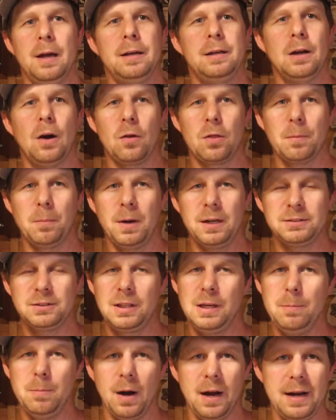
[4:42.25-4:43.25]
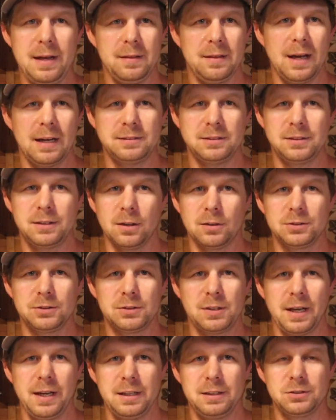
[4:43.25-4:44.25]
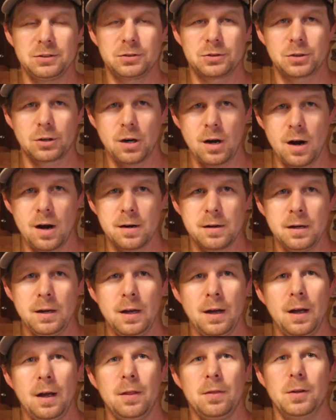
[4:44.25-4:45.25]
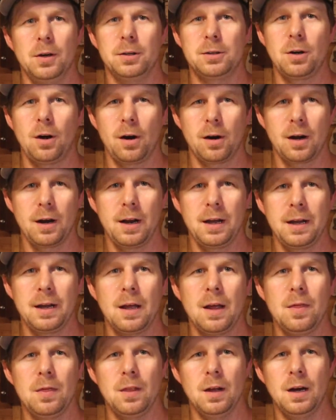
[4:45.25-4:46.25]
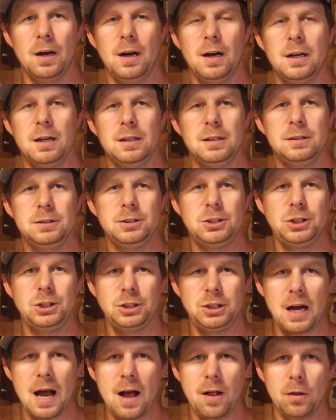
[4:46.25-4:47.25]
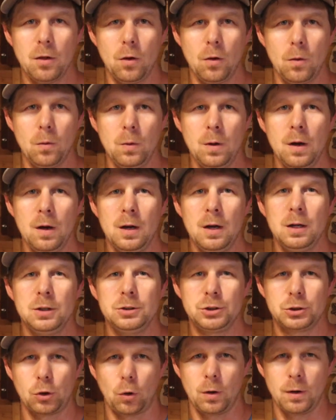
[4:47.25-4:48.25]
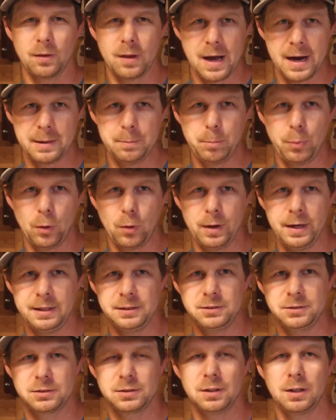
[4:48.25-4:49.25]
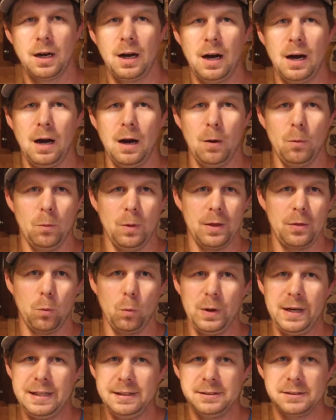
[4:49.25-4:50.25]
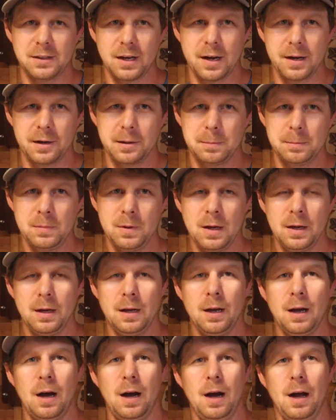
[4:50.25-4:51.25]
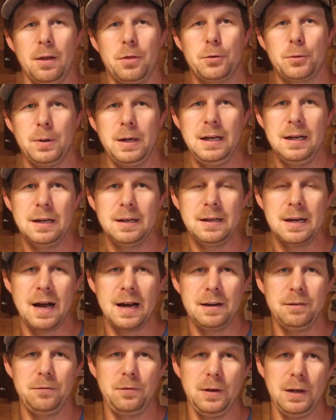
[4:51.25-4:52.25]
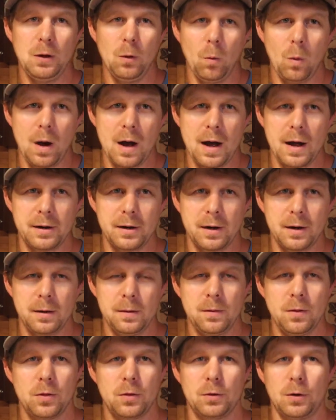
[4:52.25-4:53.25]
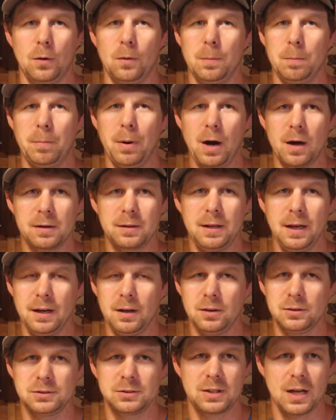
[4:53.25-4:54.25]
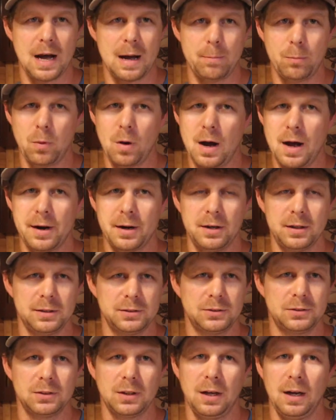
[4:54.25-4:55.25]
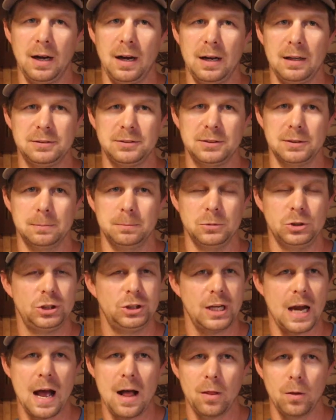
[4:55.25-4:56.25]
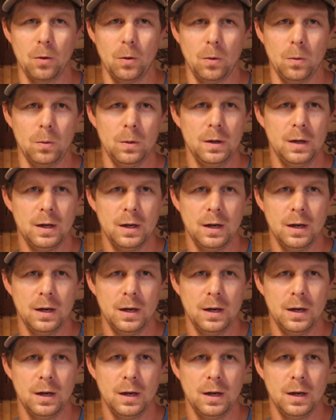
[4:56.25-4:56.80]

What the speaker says: Now the muskie bite, that's still staying strong. They're targeting the shallow shoreline points with weeds on them, 3 to 9 feet of water, throwing bucktails, topwaters, some shallow